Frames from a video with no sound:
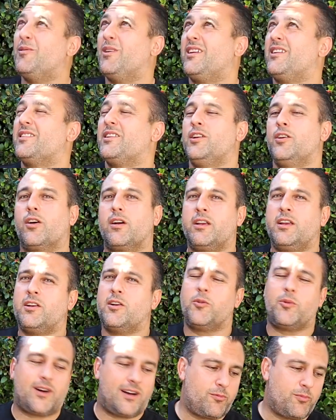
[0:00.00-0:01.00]
Well, you
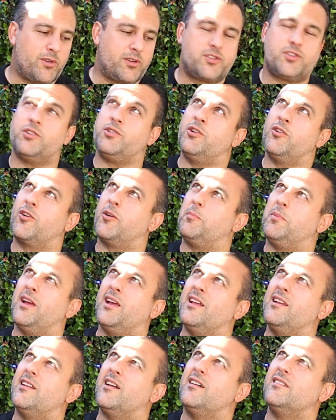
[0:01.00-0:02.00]
know what, once you're
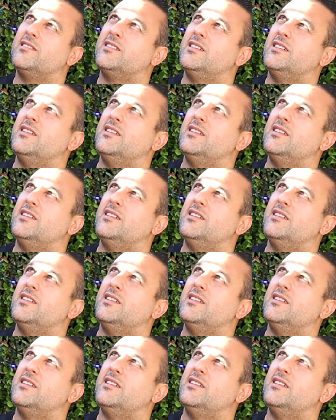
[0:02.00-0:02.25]
European though.